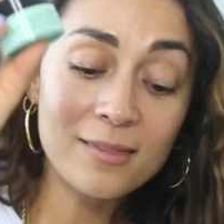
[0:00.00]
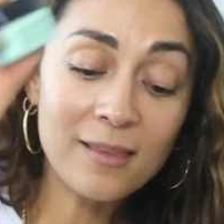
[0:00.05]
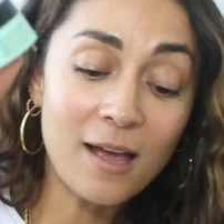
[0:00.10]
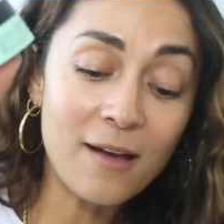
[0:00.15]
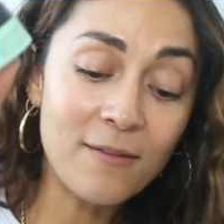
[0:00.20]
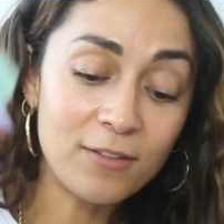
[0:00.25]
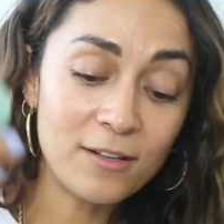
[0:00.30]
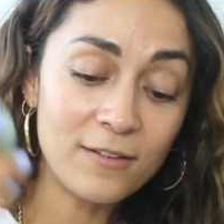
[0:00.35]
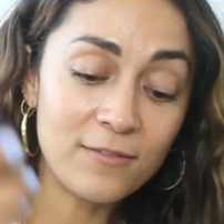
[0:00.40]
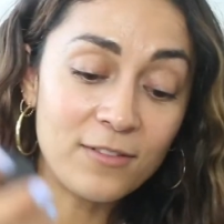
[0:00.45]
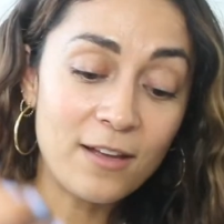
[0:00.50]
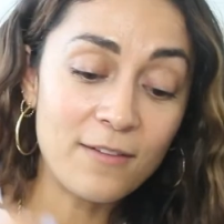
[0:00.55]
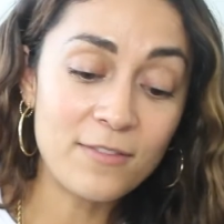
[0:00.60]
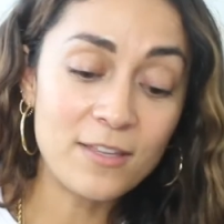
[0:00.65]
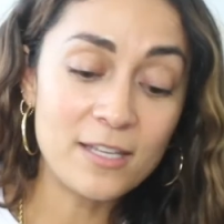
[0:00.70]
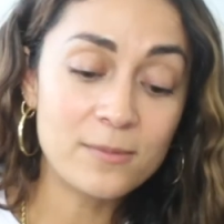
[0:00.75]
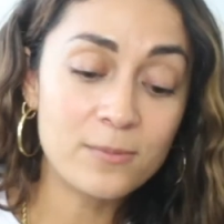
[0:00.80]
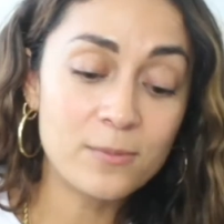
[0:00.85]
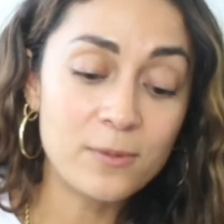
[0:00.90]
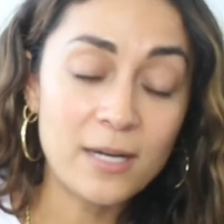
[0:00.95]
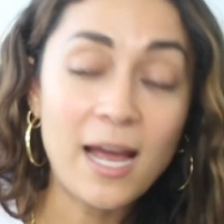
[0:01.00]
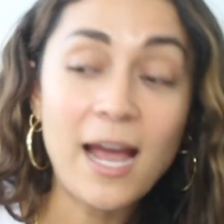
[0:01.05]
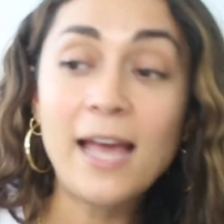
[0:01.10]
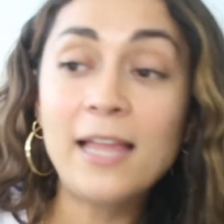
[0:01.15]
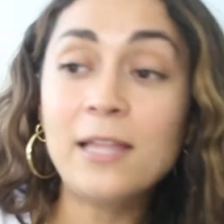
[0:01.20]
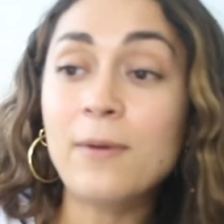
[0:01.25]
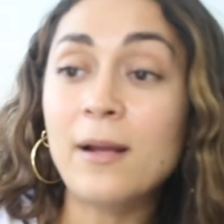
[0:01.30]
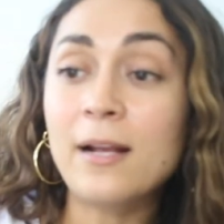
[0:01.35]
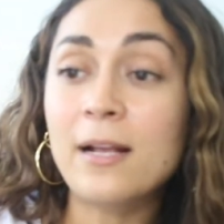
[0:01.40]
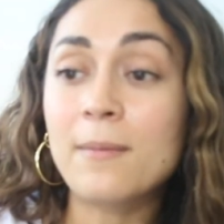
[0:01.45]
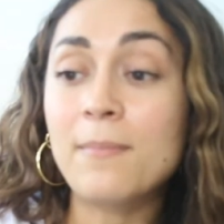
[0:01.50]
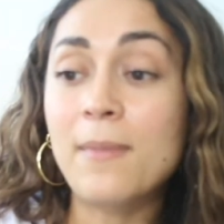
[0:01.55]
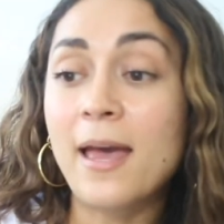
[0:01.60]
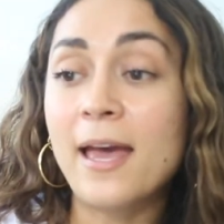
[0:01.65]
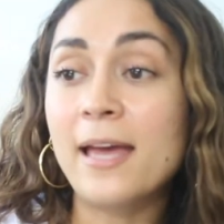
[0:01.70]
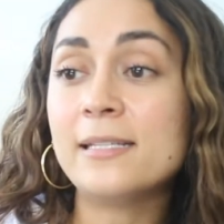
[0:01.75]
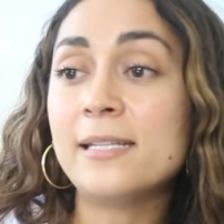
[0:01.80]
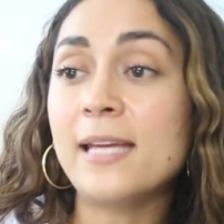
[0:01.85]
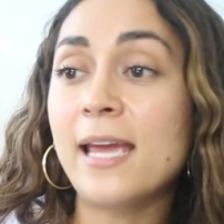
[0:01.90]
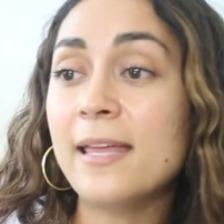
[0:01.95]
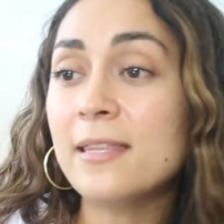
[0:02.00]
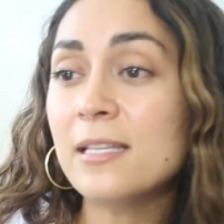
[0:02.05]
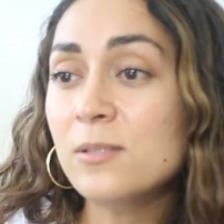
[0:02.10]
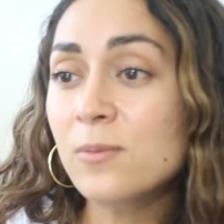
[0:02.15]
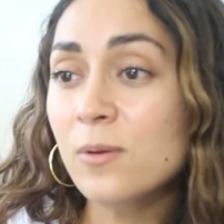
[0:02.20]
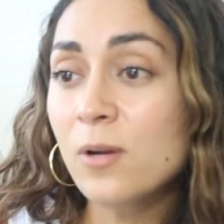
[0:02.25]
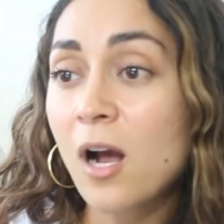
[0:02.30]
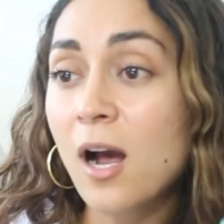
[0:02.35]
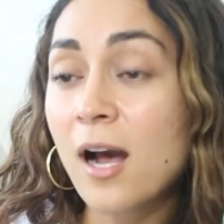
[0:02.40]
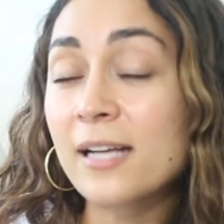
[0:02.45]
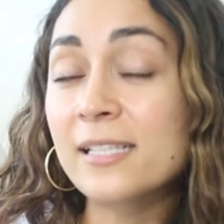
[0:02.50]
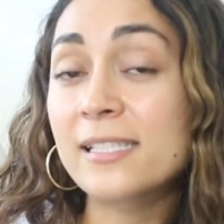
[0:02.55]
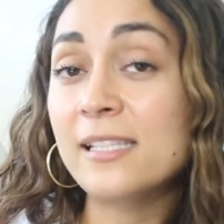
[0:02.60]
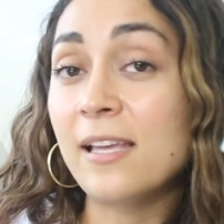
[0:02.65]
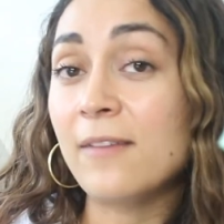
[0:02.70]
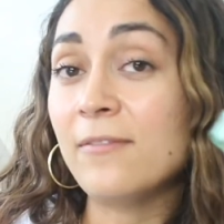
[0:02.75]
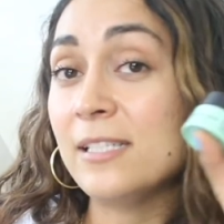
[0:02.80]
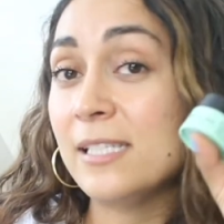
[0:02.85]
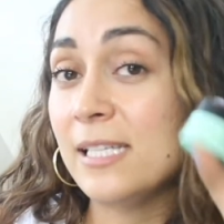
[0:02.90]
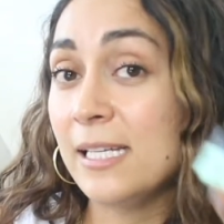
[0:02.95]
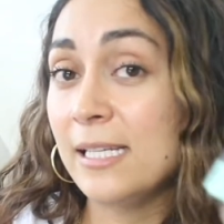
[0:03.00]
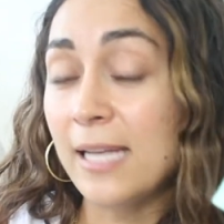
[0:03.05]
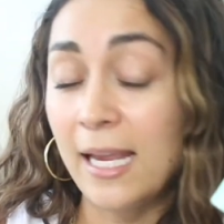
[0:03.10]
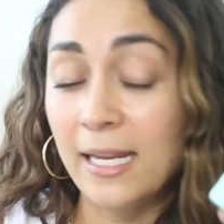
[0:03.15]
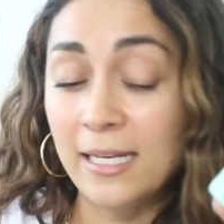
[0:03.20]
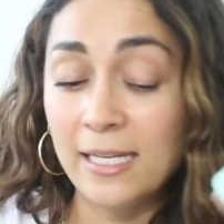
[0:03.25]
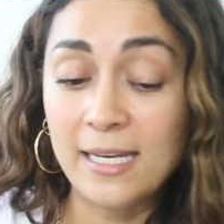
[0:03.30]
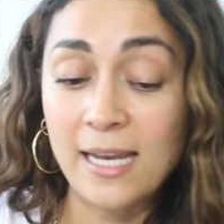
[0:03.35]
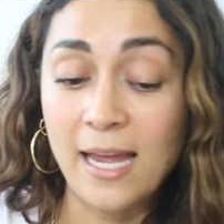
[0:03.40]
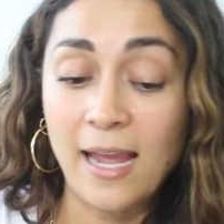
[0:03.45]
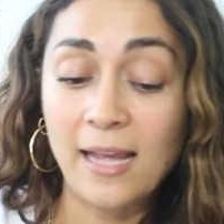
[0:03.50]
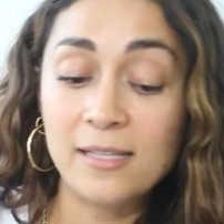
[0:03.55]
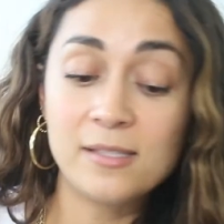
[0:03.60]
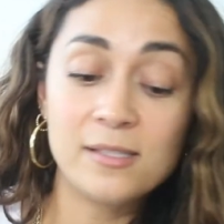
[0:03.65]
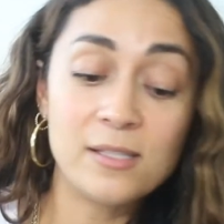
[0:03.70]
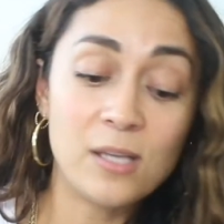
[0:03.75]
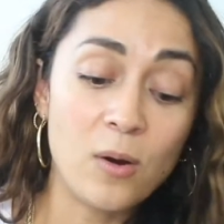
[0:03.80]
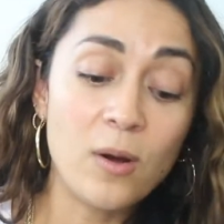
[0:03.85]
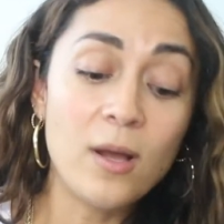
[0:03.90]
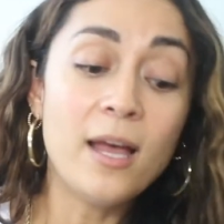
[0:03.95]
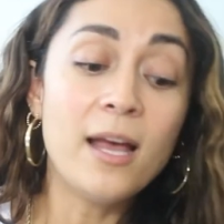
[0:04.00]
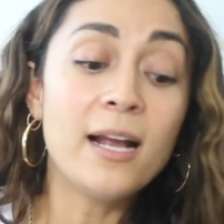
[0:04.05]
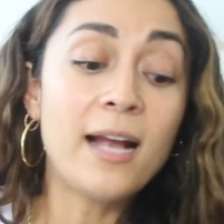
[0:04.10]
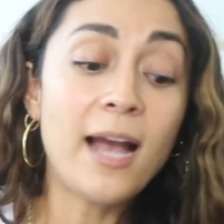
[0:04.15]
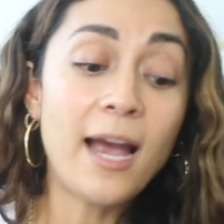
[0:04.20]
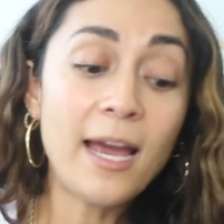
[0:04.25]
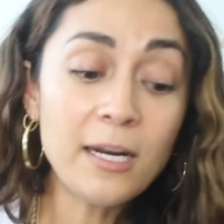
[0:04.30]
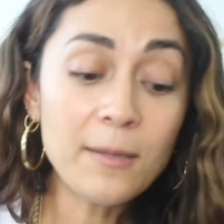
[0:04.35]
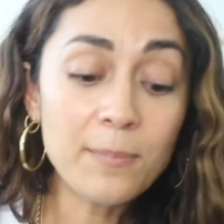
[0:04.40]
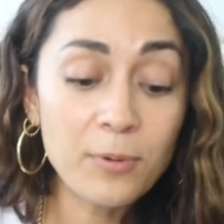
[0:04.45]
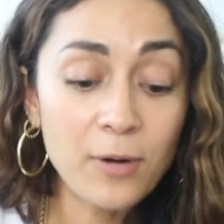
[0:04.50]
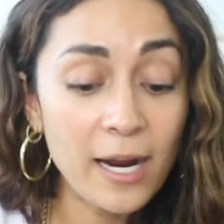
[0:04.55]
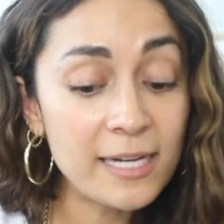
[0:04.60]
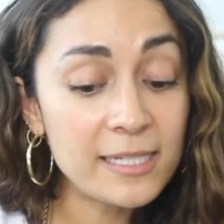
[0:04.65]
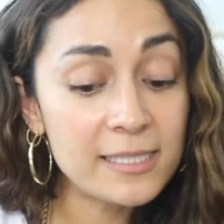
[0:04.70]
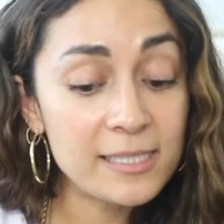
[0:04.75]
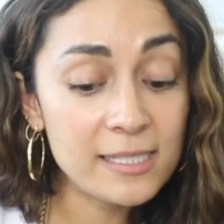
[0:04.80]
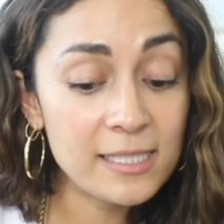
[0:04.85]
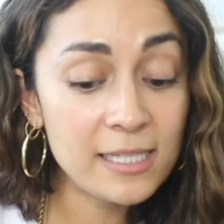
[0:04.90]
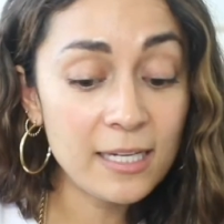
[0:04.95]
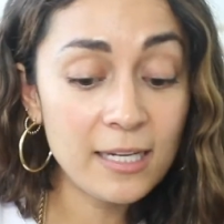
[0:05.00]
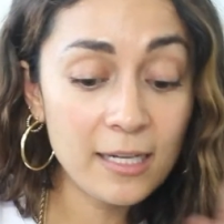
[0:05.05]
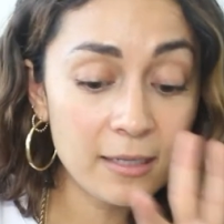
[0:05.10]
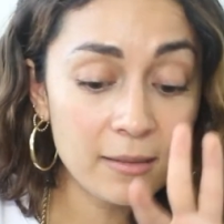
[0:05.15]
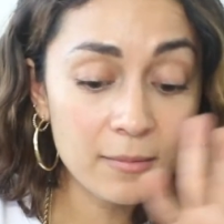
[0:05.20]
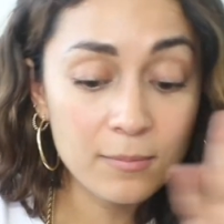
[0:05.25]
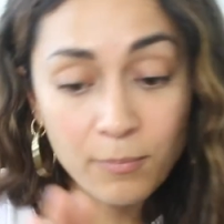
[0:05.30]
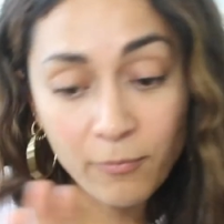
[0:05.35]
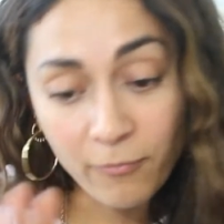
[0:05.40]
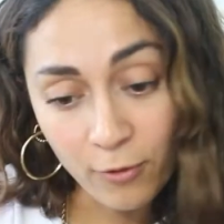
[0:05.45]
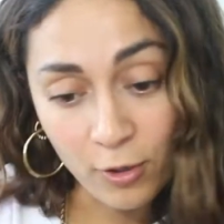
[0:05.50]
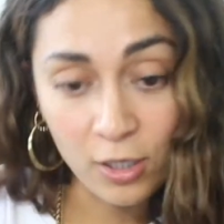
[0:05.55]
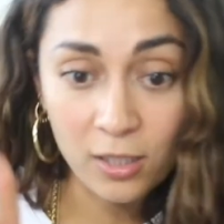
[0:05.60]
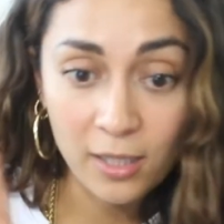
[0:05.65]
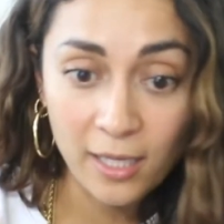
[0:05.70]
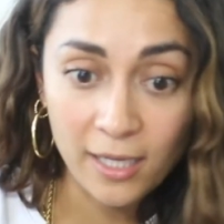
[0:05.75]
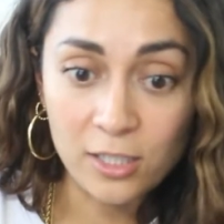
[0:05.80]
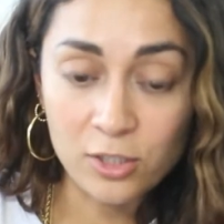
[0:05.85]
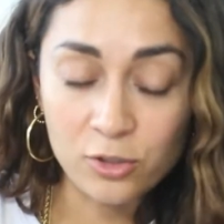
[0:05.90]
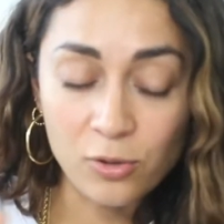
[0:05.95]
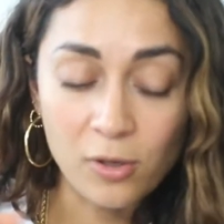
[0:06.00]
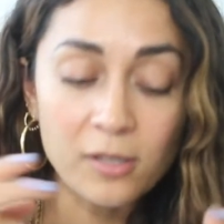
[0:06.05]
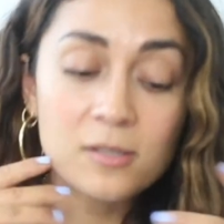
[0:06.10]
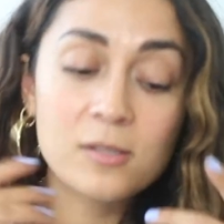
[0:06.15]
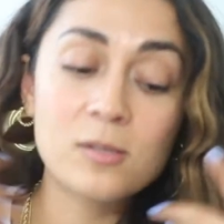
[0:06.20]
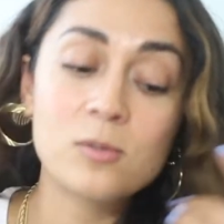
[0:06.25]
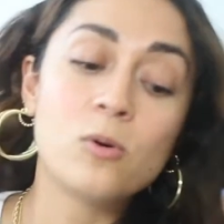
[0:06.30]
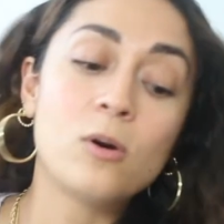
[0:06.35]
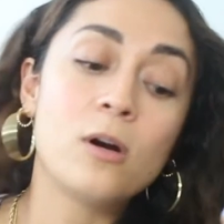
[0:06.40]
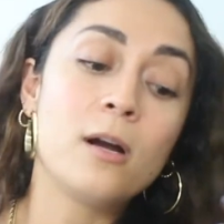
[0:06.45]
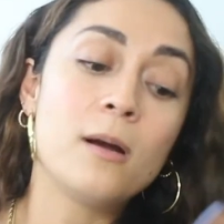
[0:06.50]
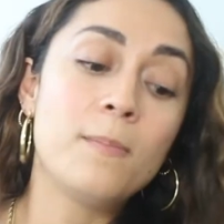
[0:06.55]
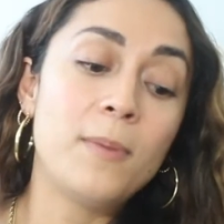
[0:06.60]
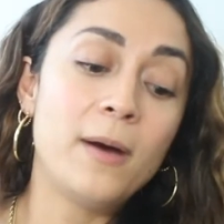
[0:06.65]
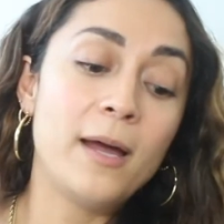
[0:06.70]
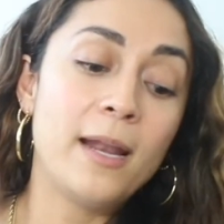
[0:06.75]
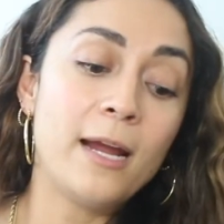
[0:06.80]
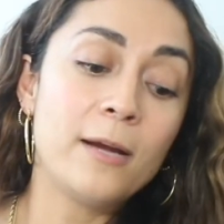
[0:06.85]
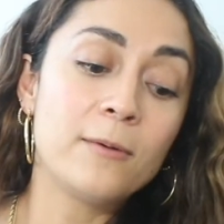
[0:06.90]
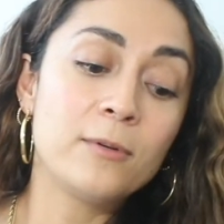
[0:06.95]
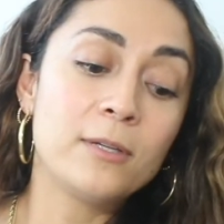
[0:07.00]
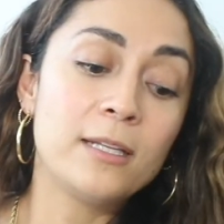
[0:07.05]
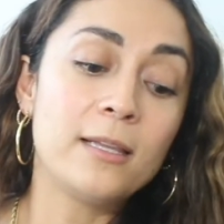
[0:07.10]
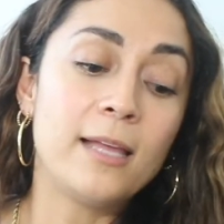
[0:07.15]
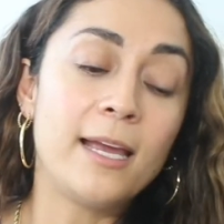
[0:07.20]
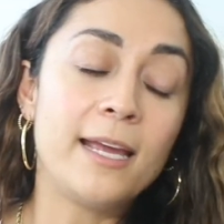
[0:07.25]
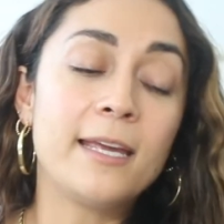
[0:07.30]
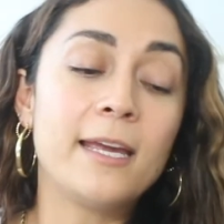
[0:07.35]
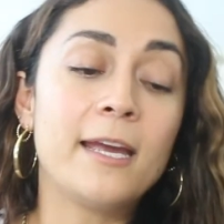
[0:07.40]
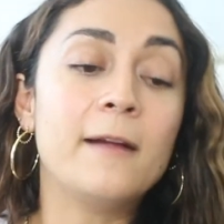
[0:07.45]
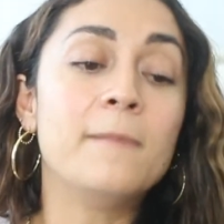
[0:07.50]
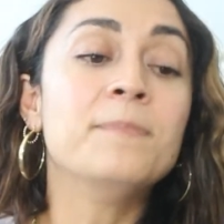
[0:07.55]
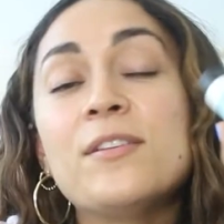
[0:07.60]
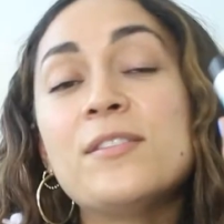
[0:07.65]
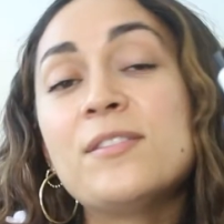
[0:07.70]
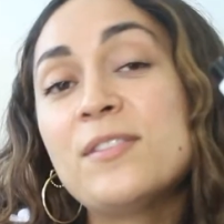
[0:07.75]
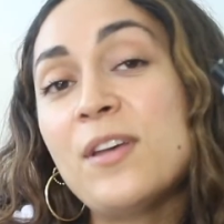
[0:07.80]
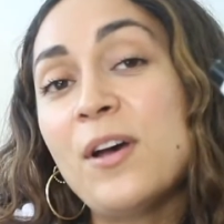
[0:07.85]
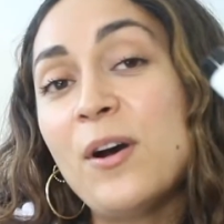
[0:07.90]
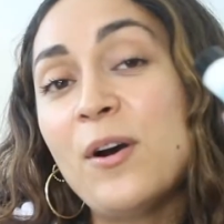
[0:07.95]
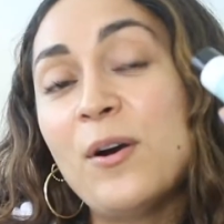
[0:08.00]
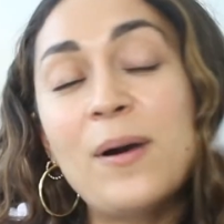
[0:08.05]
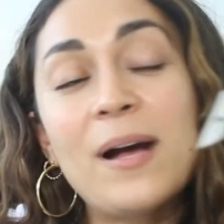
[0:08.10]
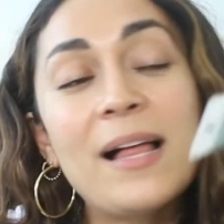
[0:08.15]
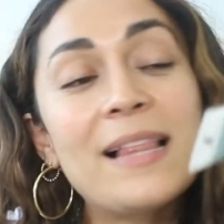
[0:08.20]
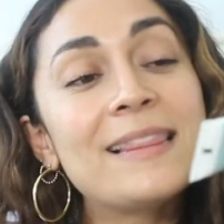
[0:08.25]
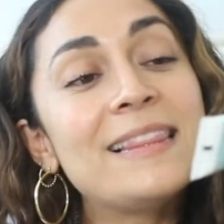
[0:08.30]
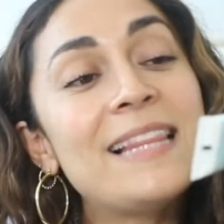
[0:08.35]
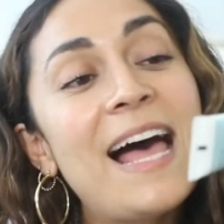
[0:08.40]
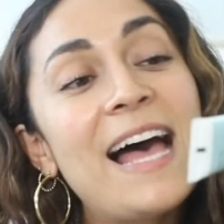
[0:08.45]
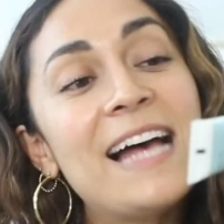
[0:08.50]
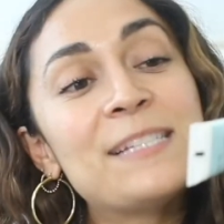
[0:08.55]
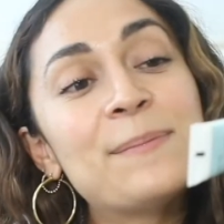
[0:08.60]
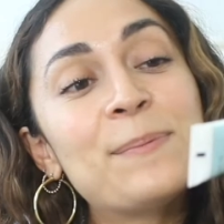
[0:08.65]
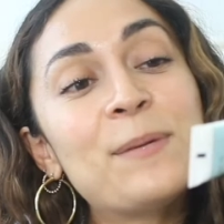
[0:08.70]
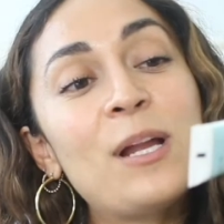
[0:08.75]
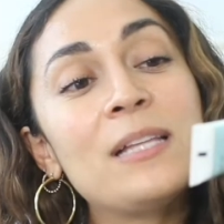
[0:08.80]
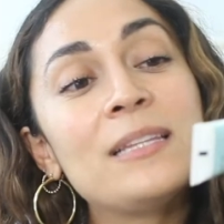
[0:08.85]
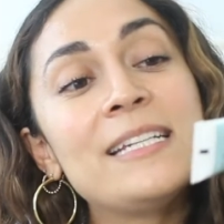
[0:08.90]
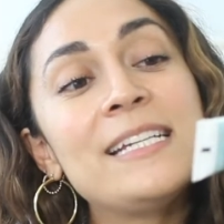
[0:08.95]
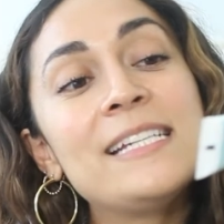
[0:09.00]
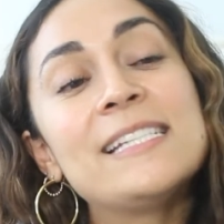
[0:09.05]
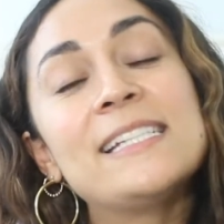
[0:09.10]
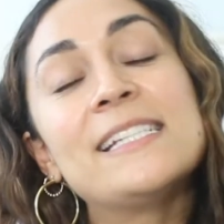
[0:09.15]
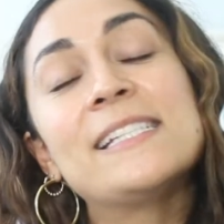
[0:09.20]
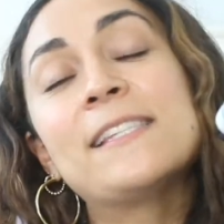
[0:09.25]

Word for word: love, love, love this one. Highly recommend. And this one costs $17.99. So kind of pricey for like a drugstore, but I really like it. So last but not least